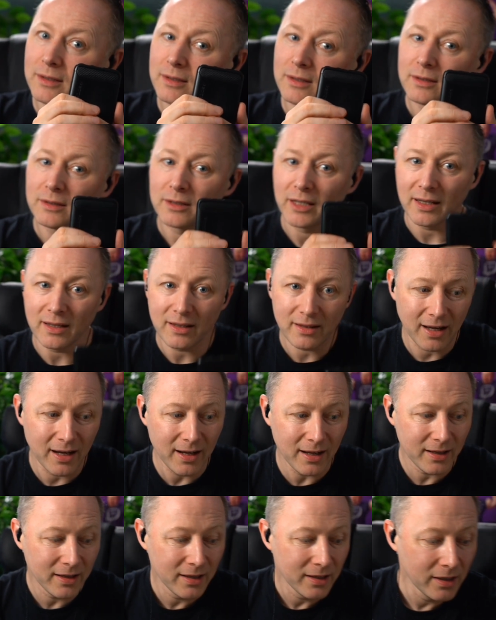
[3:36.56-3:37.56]
like
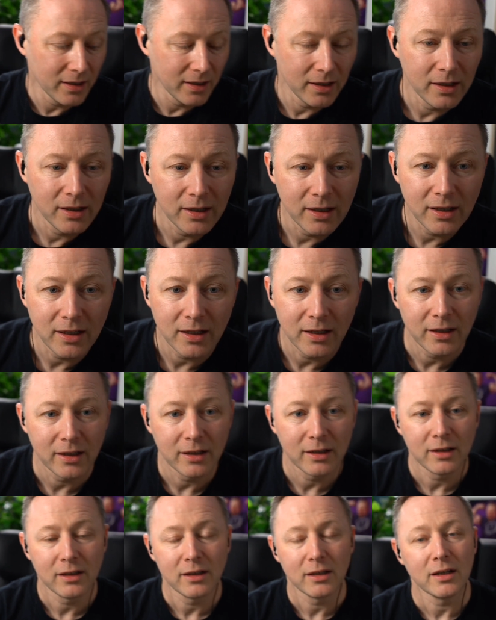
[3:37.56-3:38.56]
that.
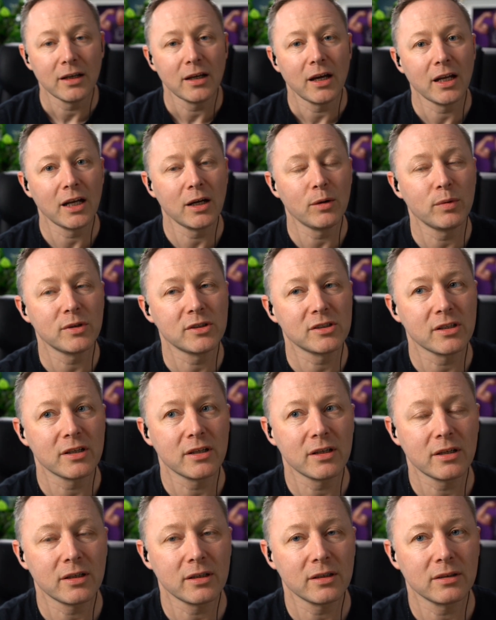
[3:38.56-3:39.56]
And I was
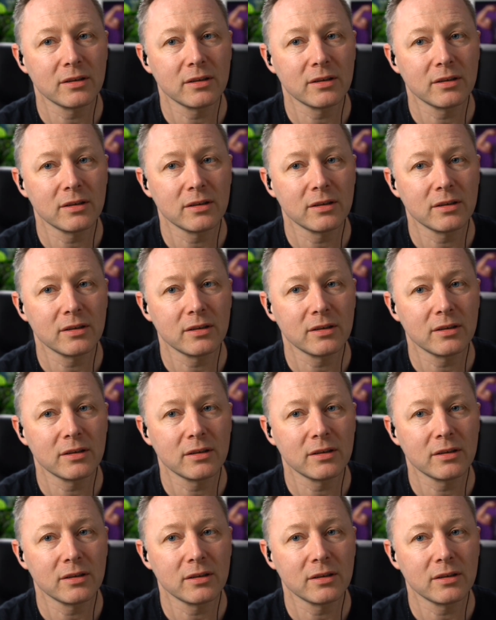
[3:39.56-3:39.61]
like,